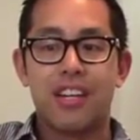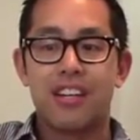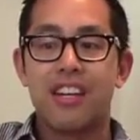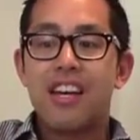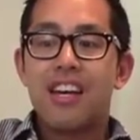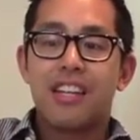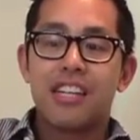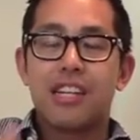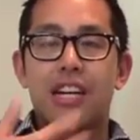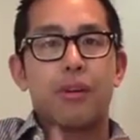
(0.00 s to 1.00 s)
And that's
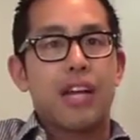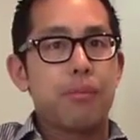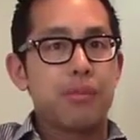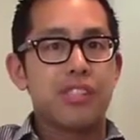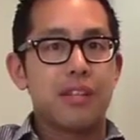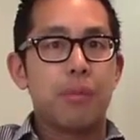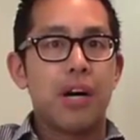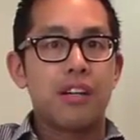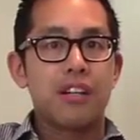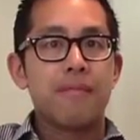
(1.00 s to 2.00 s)
kind of what happens to the
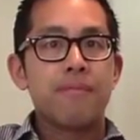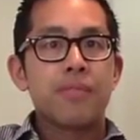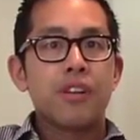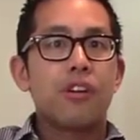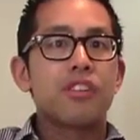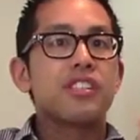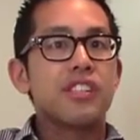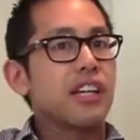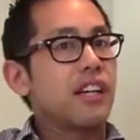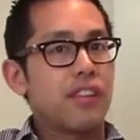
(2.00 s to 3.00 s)
body. All these
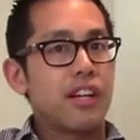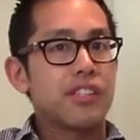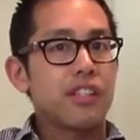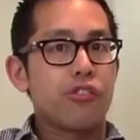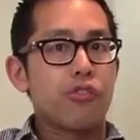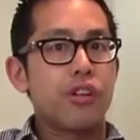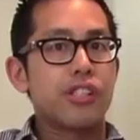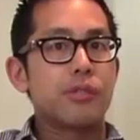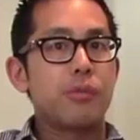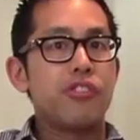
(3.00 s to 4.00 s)
negative lifestyle
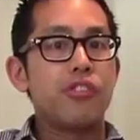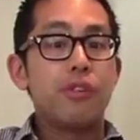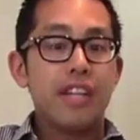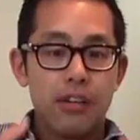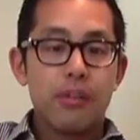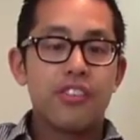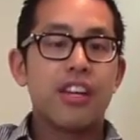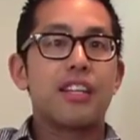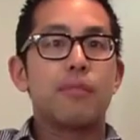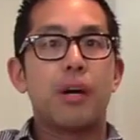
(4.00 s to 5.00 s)
choices we do
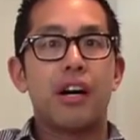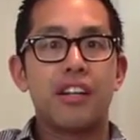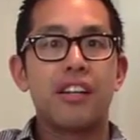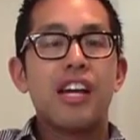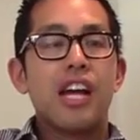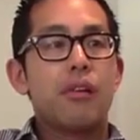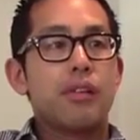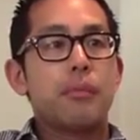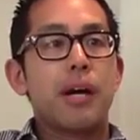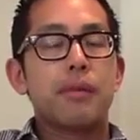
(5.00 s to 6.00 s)
irritate the body. And when the
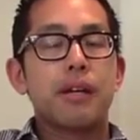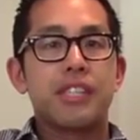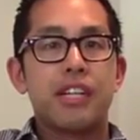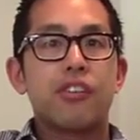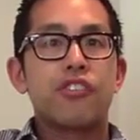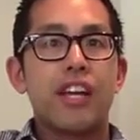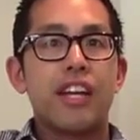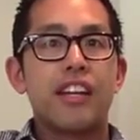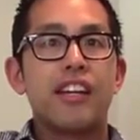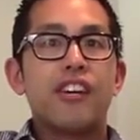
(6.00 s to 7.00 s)
body becomes
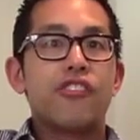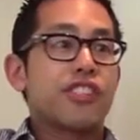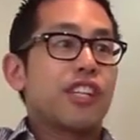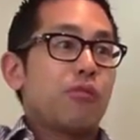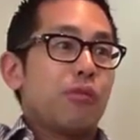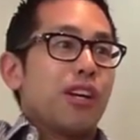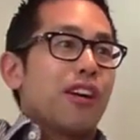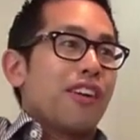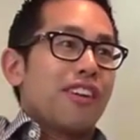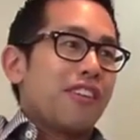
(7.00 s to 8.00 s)
irritated, just like we are,
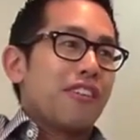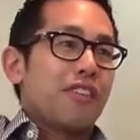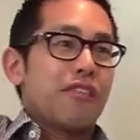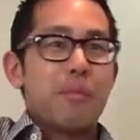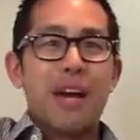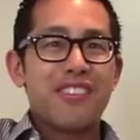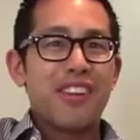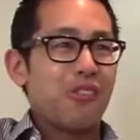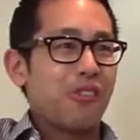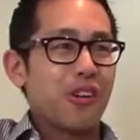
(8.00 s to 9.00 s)
if you have a bad day
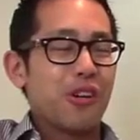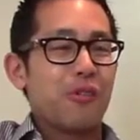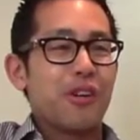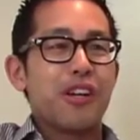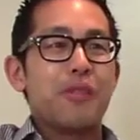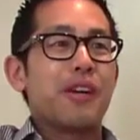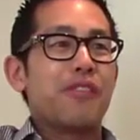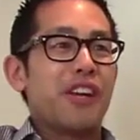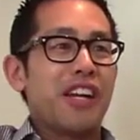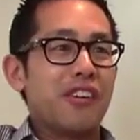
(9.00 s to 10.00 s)
at work or whatnot, you become
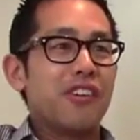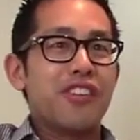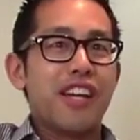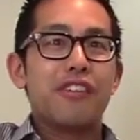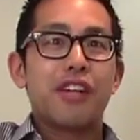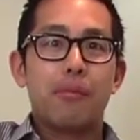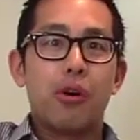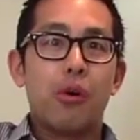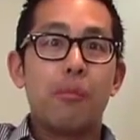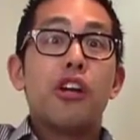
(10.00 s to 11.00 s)
very irritated, you come
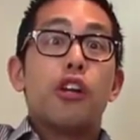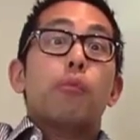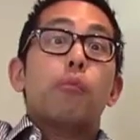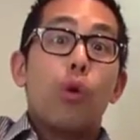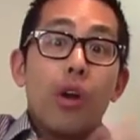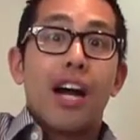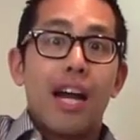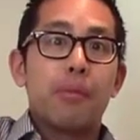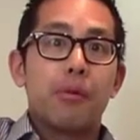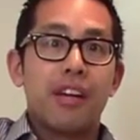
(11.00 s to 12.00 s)
home, you're more
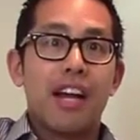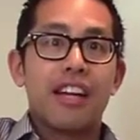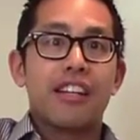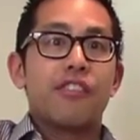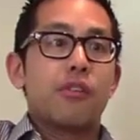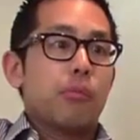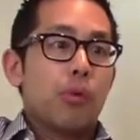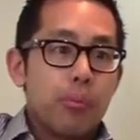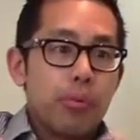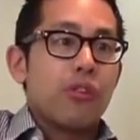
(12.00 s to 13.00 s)
hyper-reactive, you're
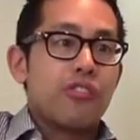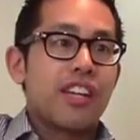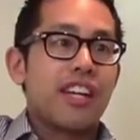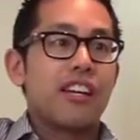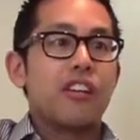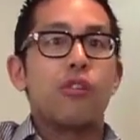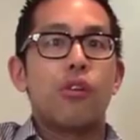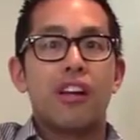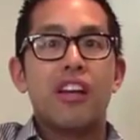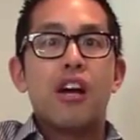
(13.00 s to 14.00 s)
more prone to getting
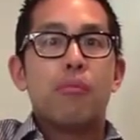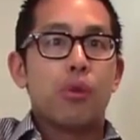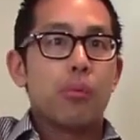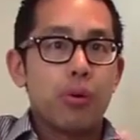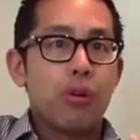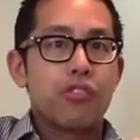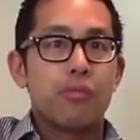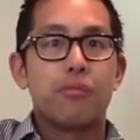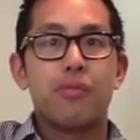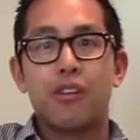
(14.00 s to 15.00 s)
annoyed, more prone to,
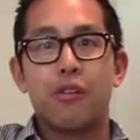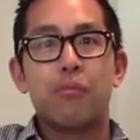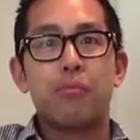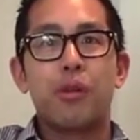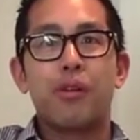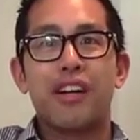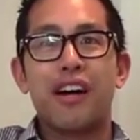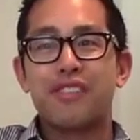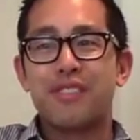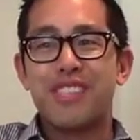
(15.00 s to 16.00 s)
blowing off
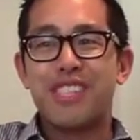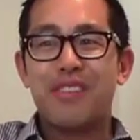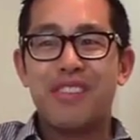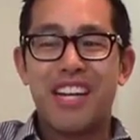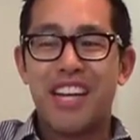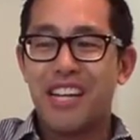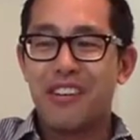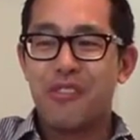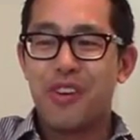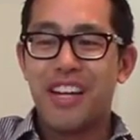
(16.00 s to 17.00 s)
some steam in a
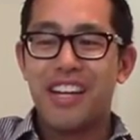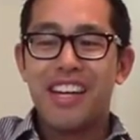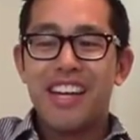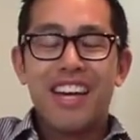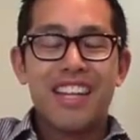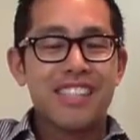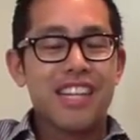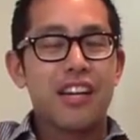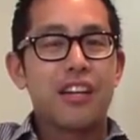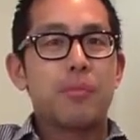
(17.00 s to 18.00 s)
negative way. And that's kind
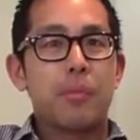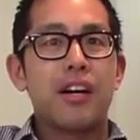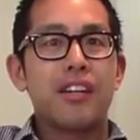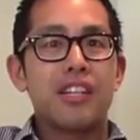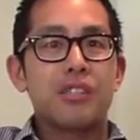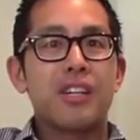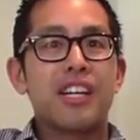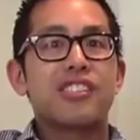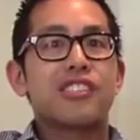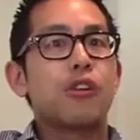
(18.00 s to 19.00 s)
of how the body is. When it
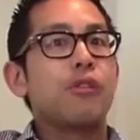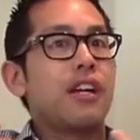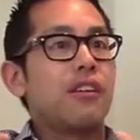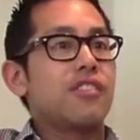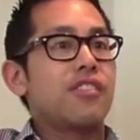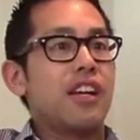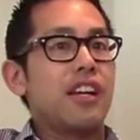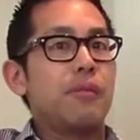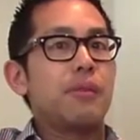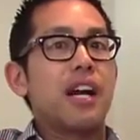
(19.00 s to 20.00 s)
gets so irritated,
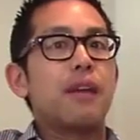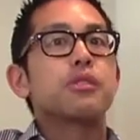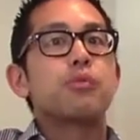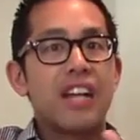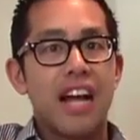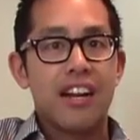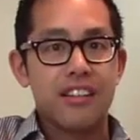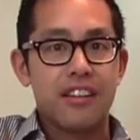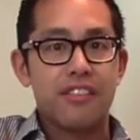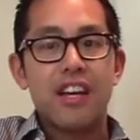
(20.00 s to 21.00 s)
it becomes
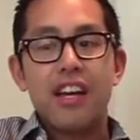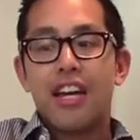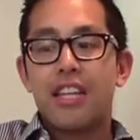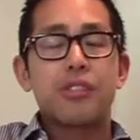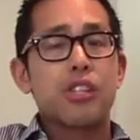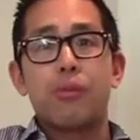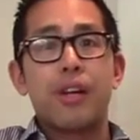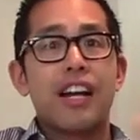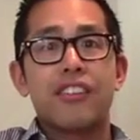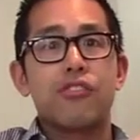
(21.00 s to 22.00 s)
reactive. And then we start
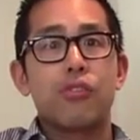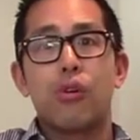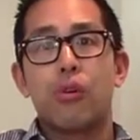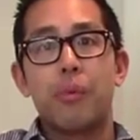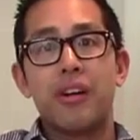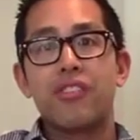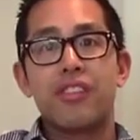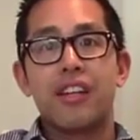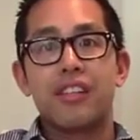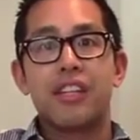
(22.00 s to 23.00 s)
reacting to a whole bunch of
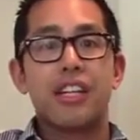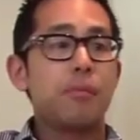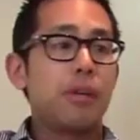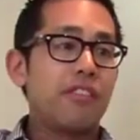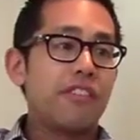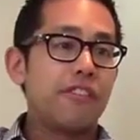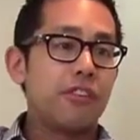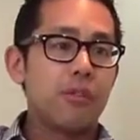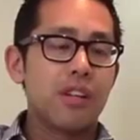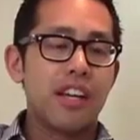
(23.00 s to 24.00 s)
things. They can be even
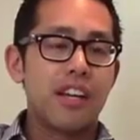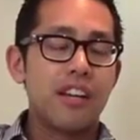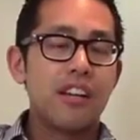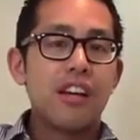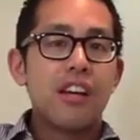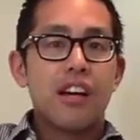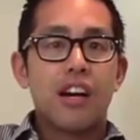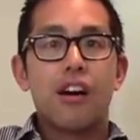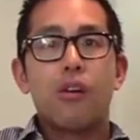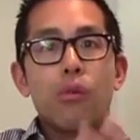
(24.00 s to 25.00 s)
food-related
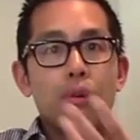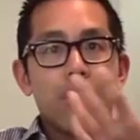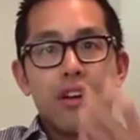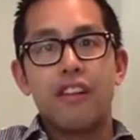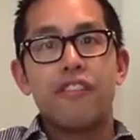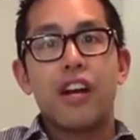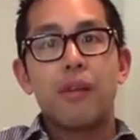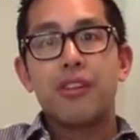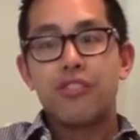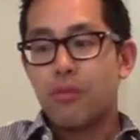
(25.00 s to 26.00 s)
or
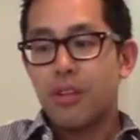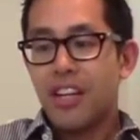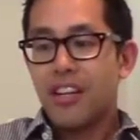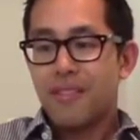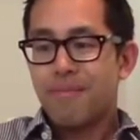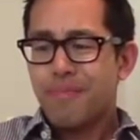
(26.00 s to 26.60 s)
environmental-related.